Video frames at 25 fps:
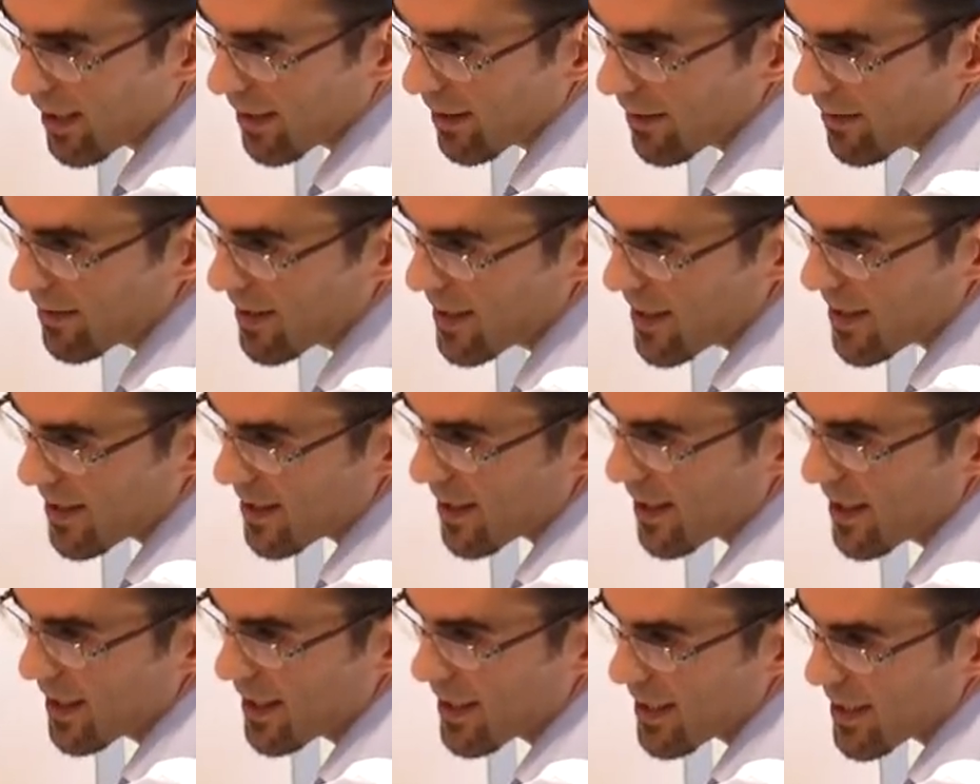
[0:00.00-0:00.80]
These
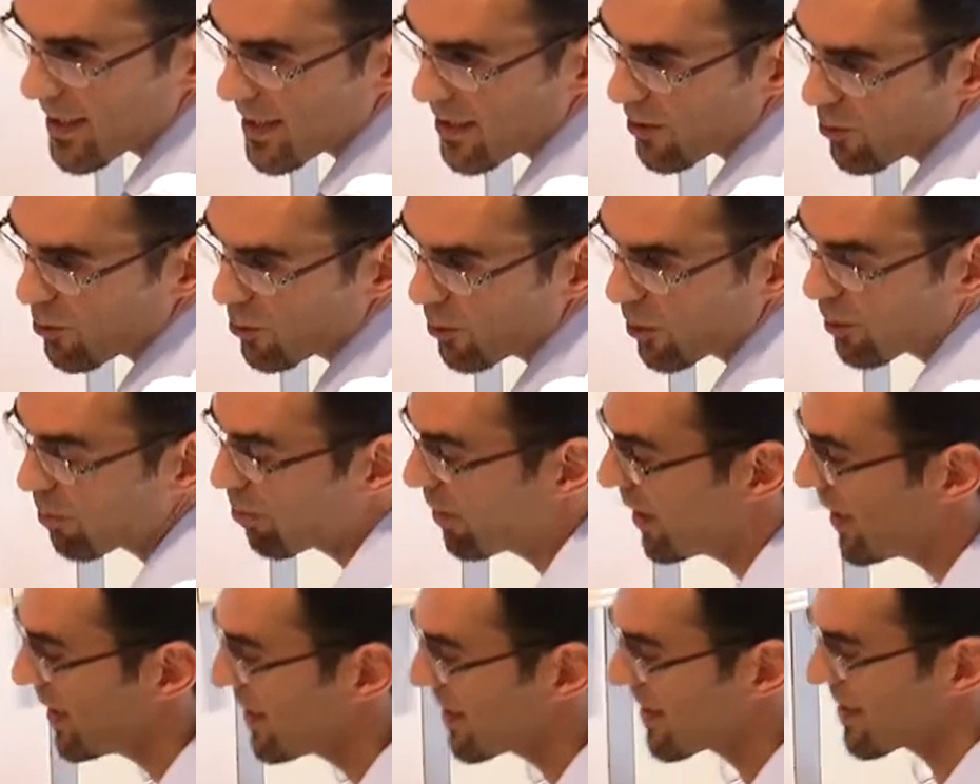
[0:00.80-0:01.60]
things,
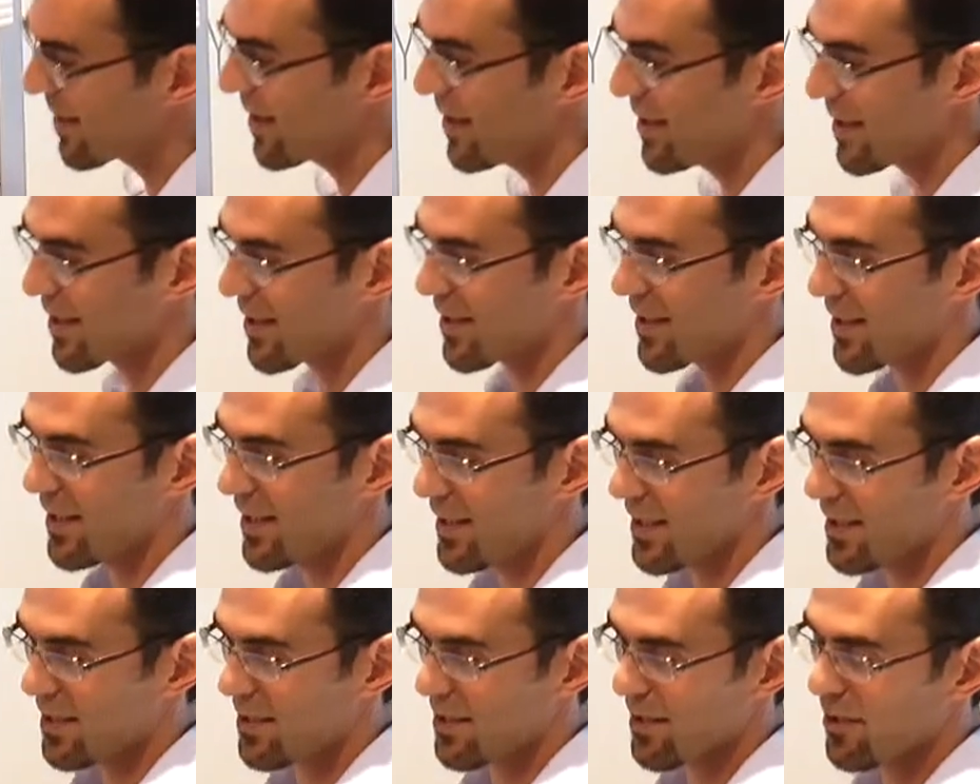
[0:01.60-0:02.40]
rule-based, these
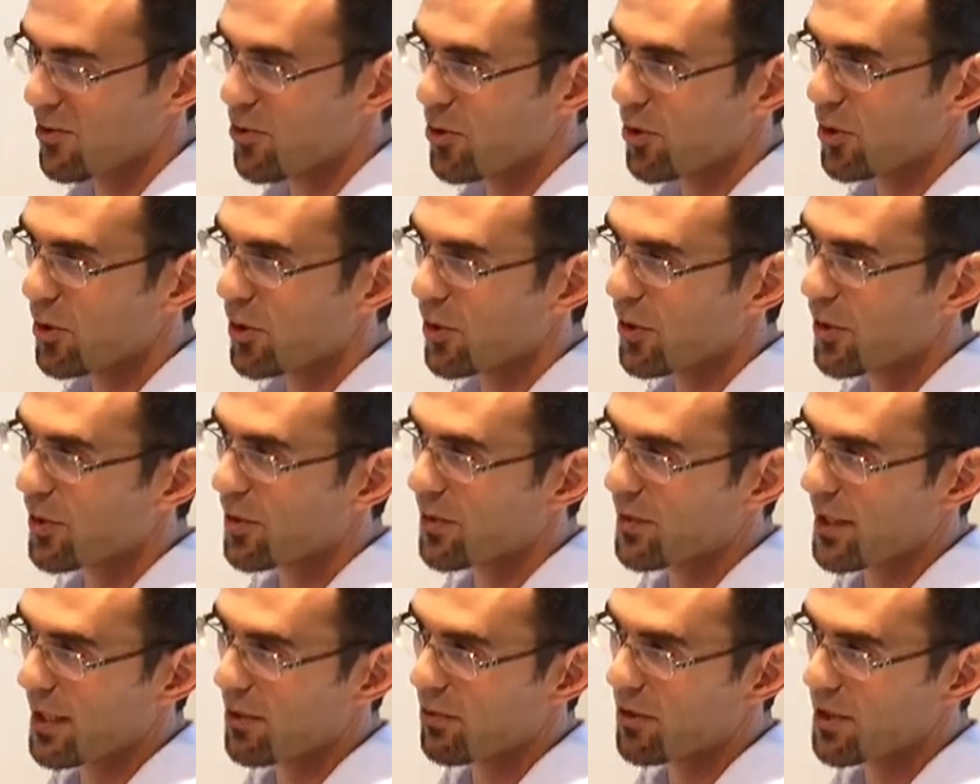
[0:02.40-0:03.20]
things, neural
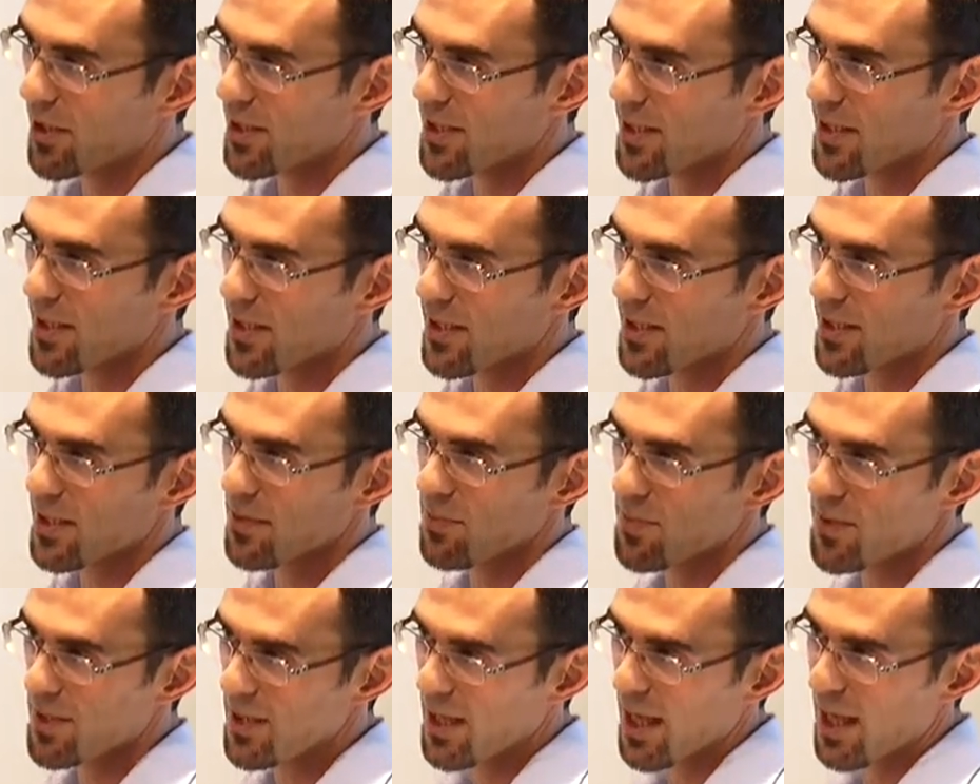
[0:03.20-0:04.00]
network
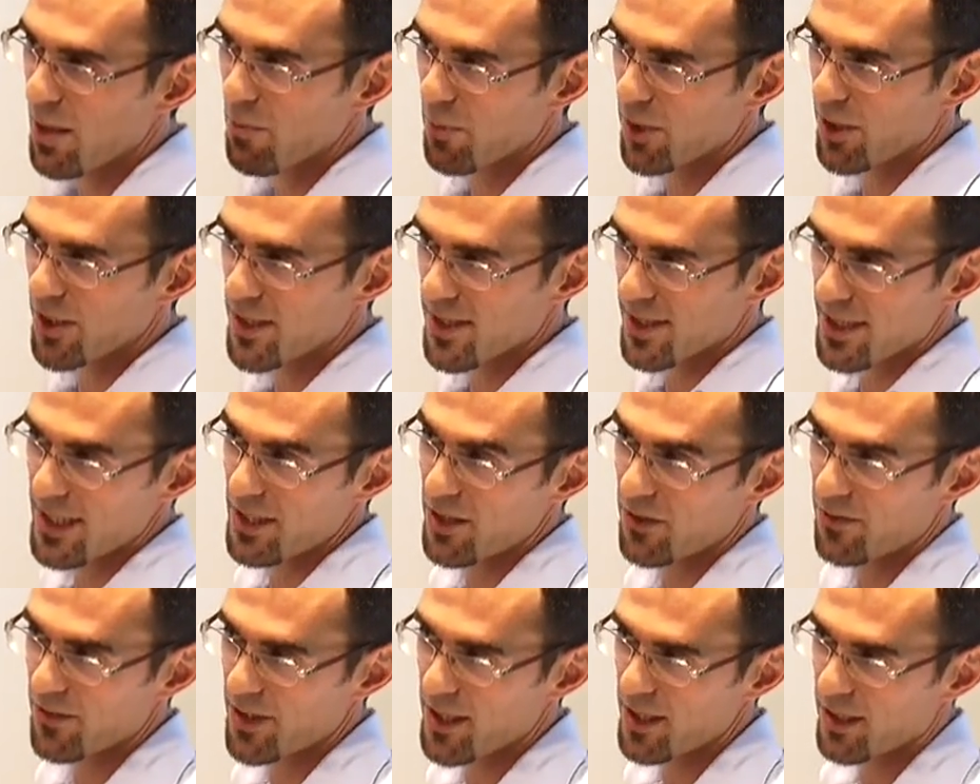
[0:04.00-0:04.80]
systems, but the state
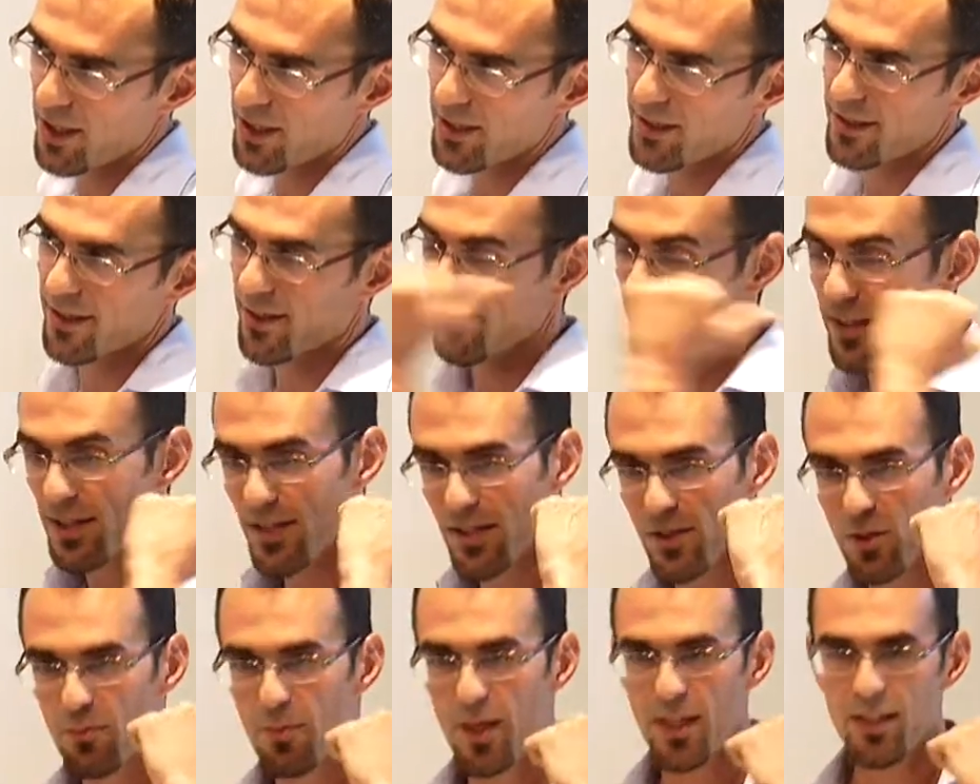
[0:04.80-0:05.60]
of the art, in this
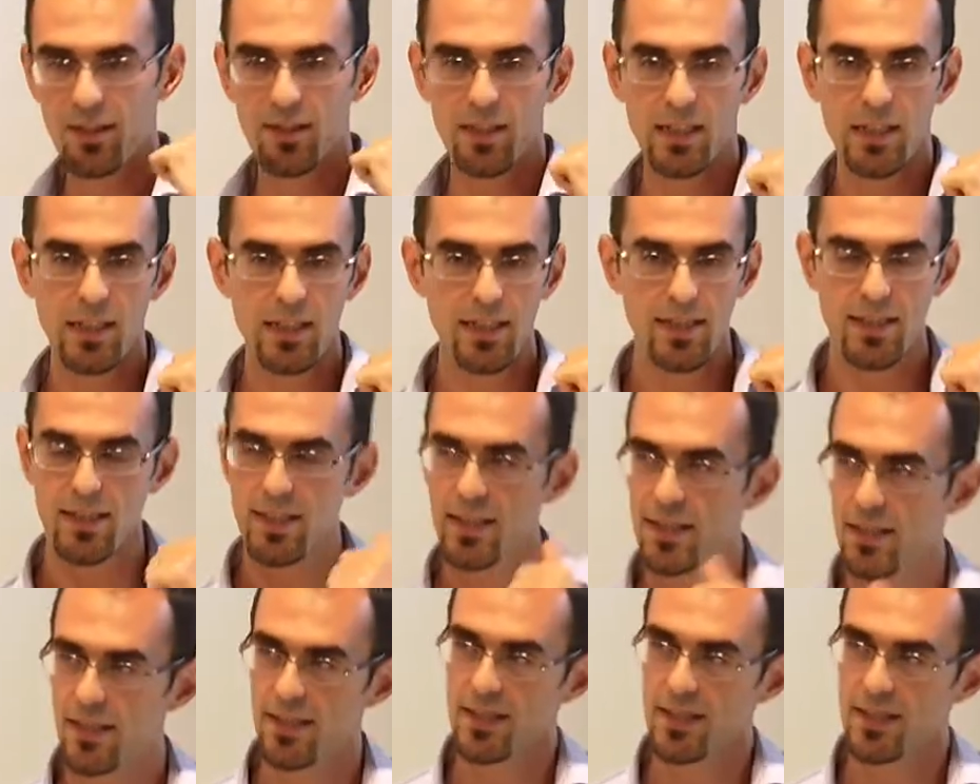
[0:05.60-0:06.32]
domain at least, is